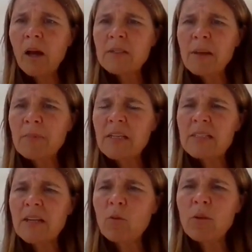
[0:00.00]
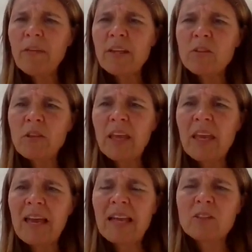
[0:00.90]
Somebody said all events on the
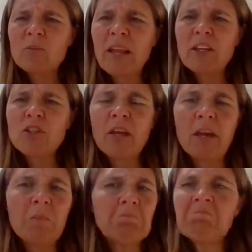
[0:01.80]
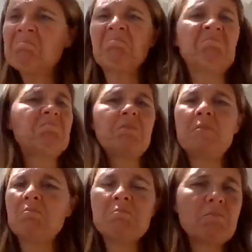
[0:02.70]
quay cancelled next year.
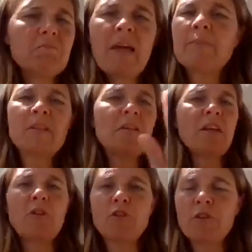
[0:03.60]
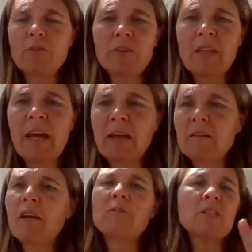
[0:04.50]
Absolutely no truth to that.
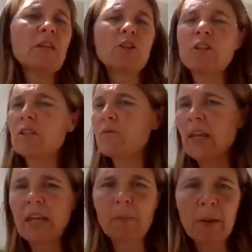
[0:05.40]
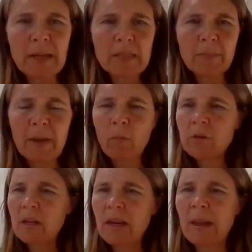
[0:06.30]
No discussions have taken place about
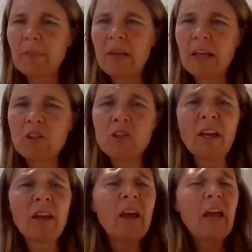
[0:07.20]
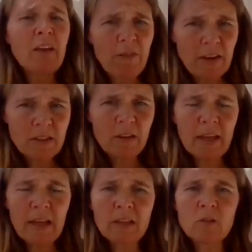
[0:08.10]
what's going to happen next year. Events are
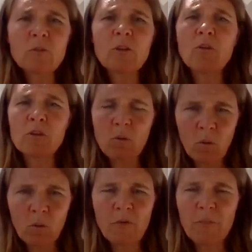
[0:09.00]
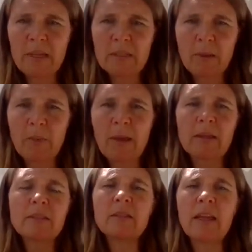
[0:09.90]
cancelled across all of BCP
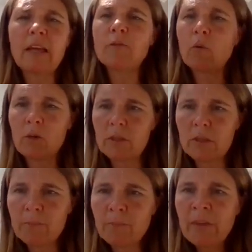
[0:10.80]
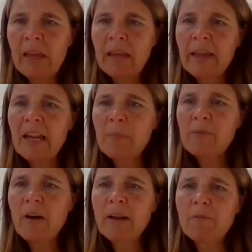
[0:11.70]
until the end of August. Can I
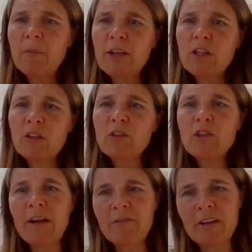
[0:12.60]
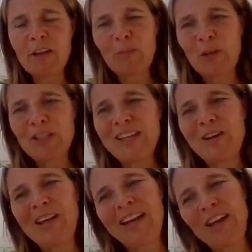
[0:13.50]
provide information on the traveller community?
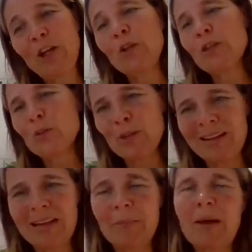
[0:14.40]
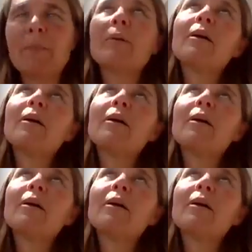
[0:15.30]
Okay, I knew this was going to come up.